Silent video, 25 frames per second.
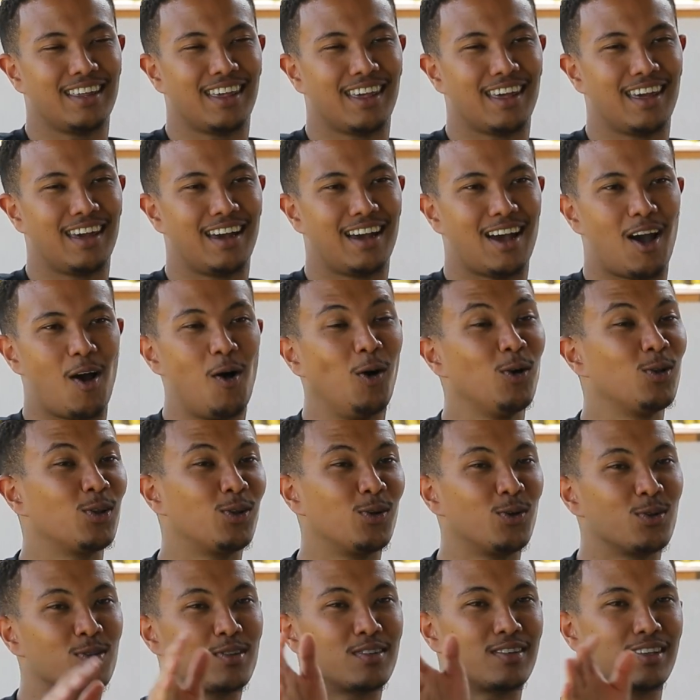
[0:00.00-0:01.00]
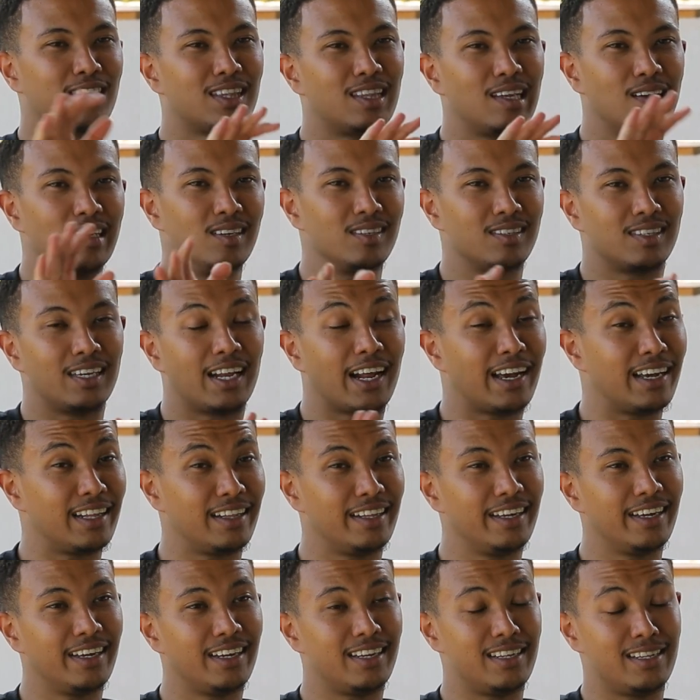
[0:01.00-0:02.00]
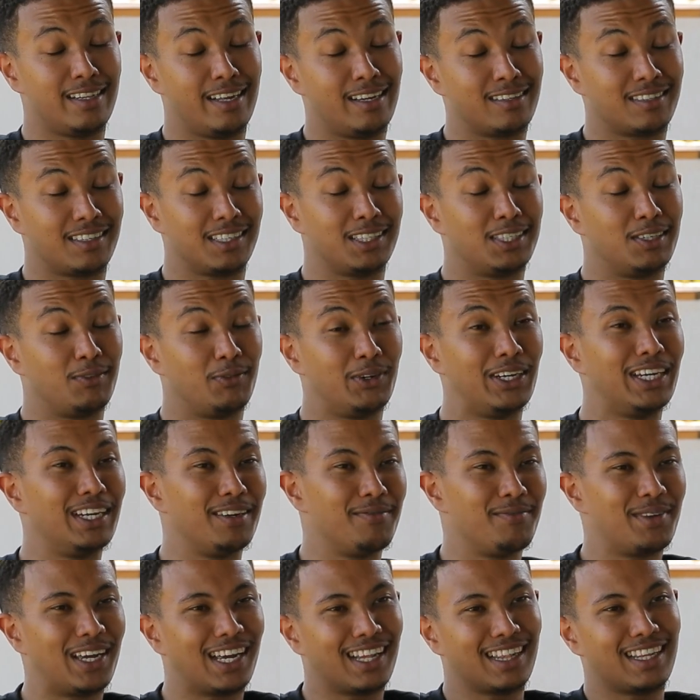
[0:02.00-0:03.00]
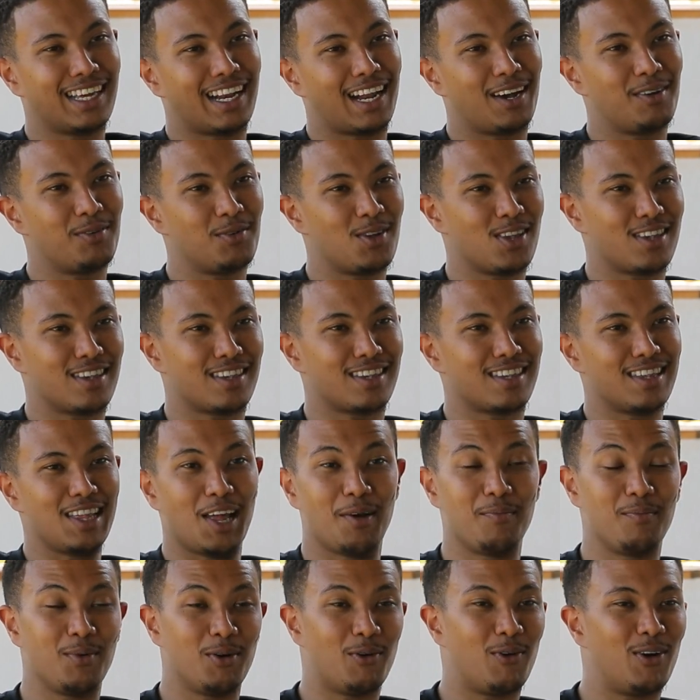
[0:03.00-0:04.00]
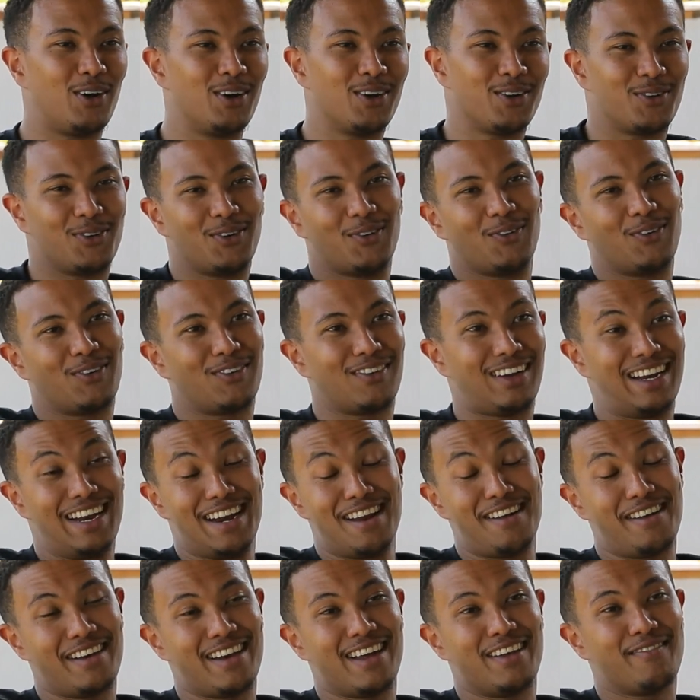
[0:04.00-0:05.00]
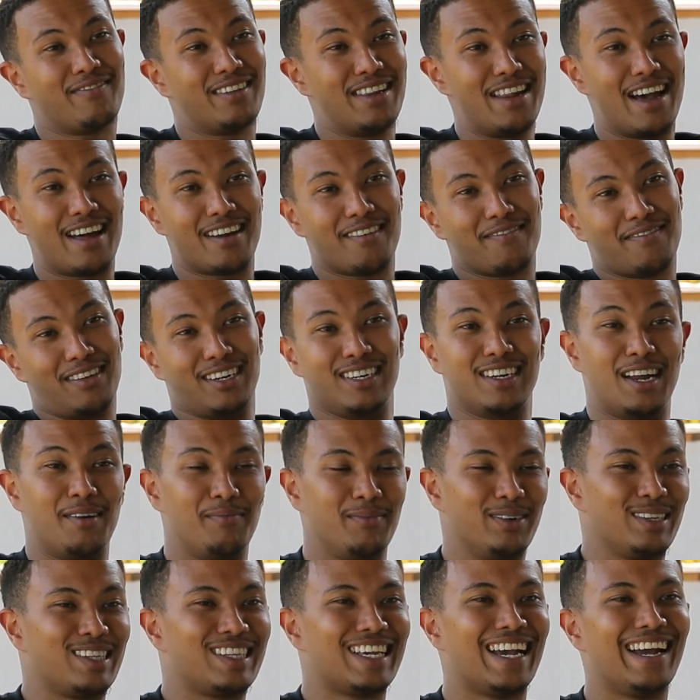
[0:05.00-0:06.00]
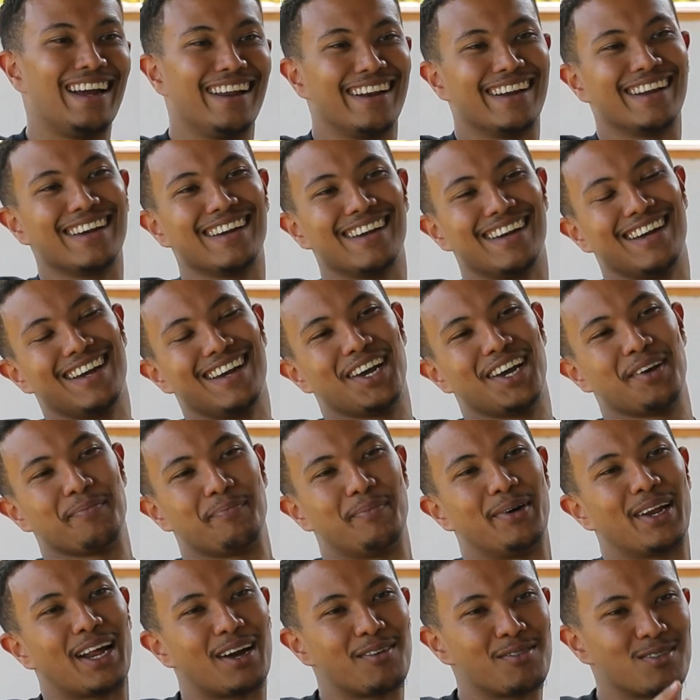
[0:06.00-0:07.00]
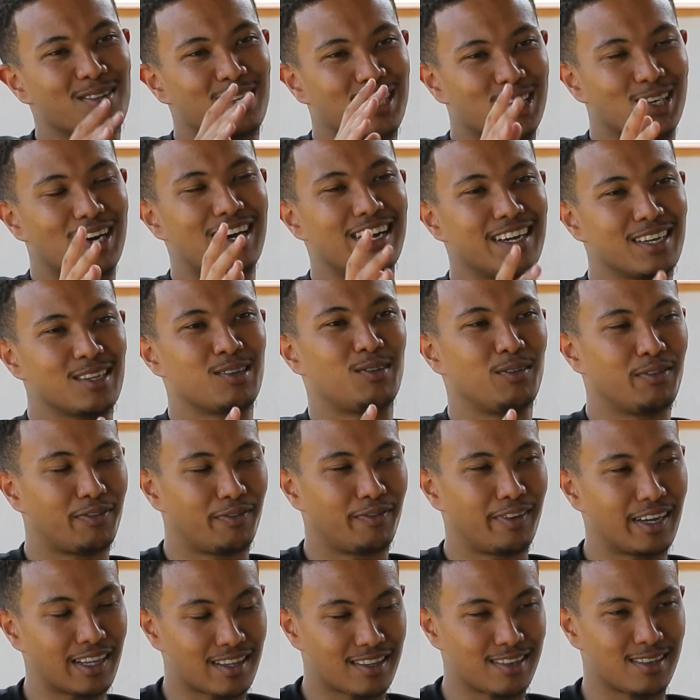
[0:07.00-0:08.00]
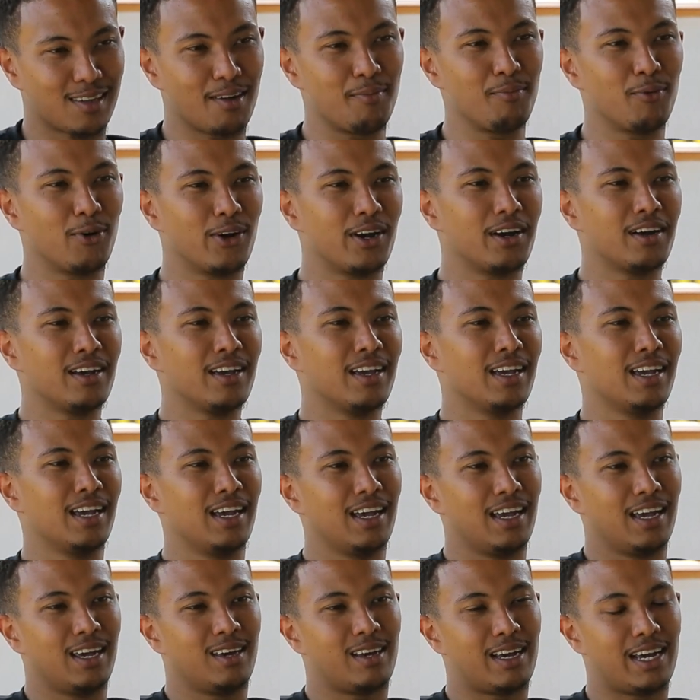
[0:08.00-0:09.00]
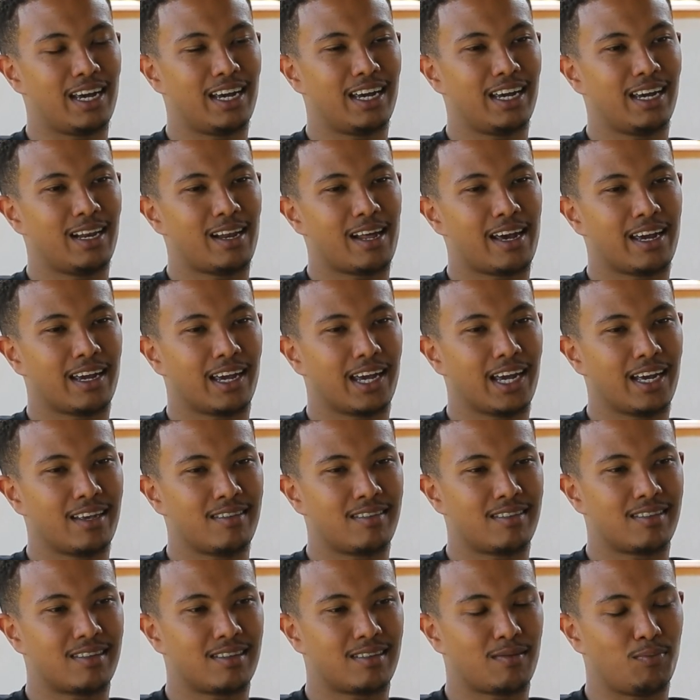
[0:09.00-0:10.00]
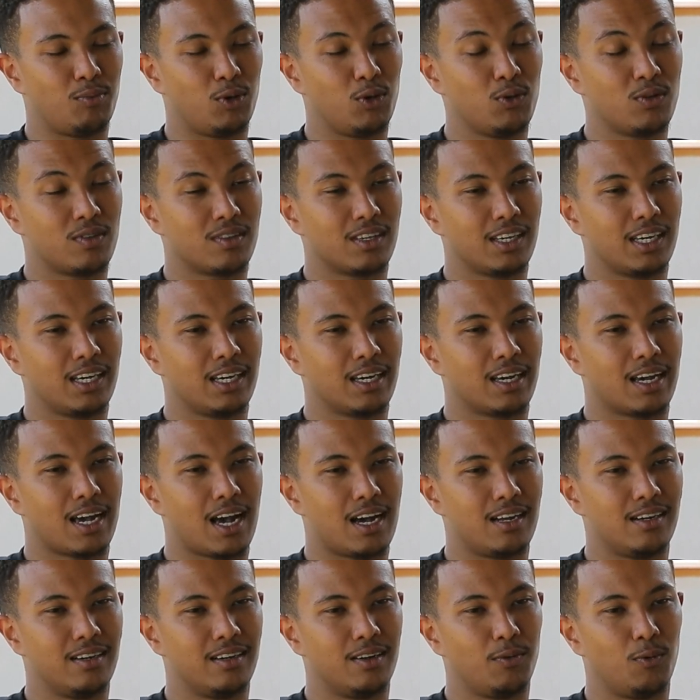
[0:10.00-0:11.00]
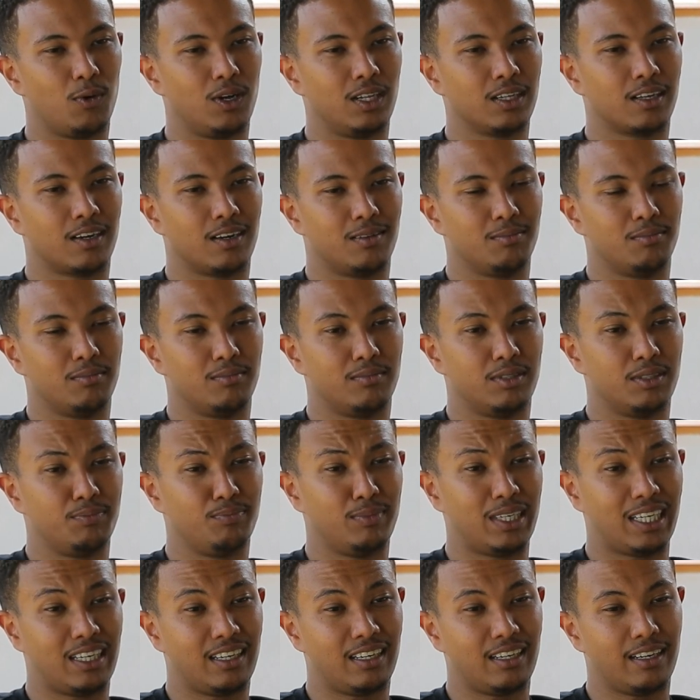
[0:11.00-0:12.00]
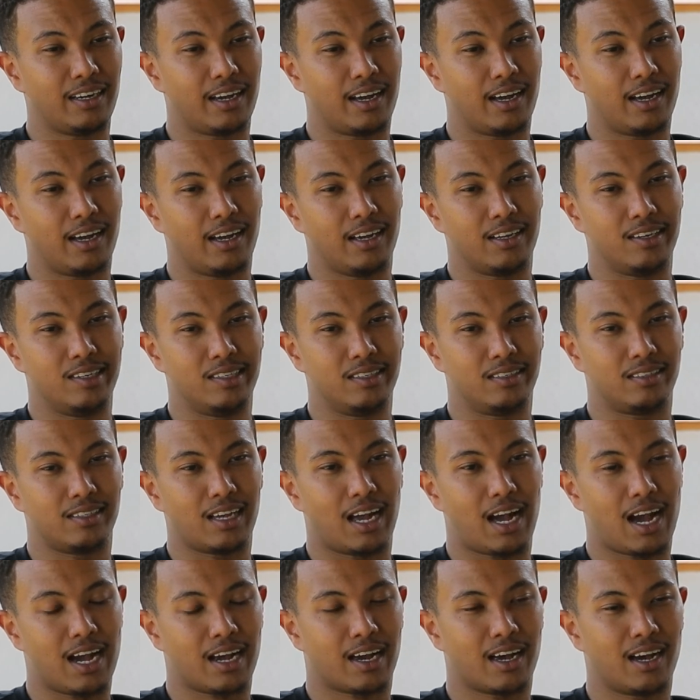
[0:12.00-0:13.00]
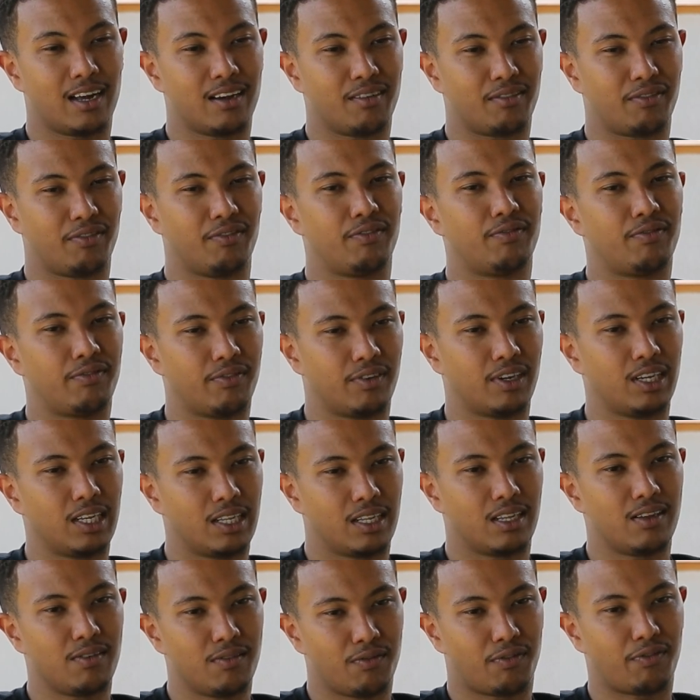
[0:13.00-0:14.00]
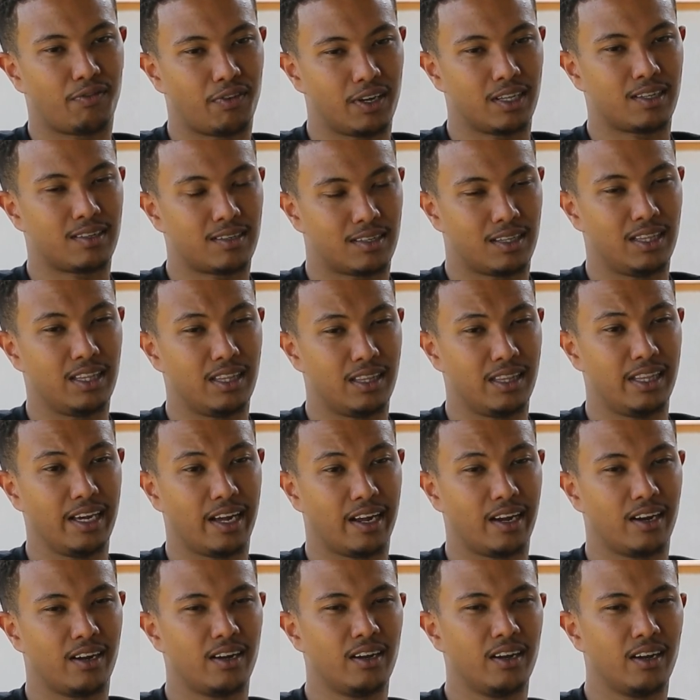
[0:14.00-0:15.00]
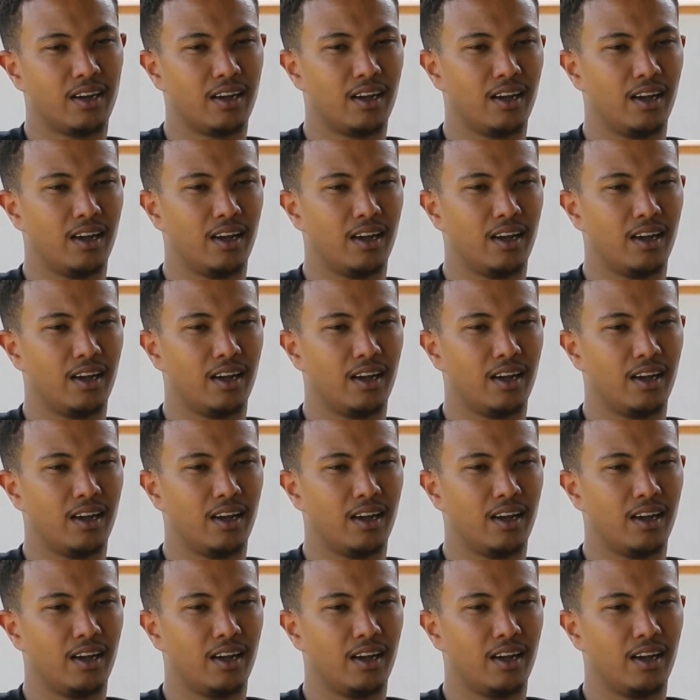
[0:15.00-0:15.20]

Yeah, all those things that I did, it doesn't really mean that I was number one or not even number 10. But I was trying to fit somewhere. And I guess music kind of welcomed me, and I kind of fit there.